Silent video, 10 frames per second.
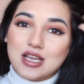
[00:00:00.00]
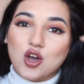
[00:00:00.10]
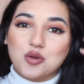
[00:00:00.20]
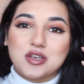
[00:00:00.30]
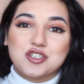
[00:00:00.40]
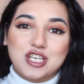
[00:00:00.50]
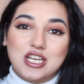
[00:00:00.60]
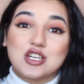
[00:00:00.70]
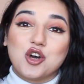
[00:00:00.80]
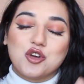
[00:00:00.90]
I got my
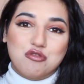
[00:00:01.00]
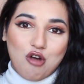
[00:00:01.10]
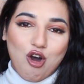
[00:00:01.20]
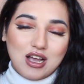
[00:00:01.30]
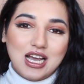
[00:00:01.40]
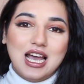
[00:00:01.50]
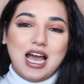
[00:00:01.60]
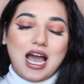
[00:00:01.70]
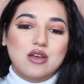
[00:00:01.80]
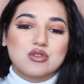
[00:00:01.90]
shade wrong,
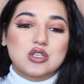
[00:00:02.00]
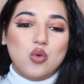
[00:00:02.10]
I was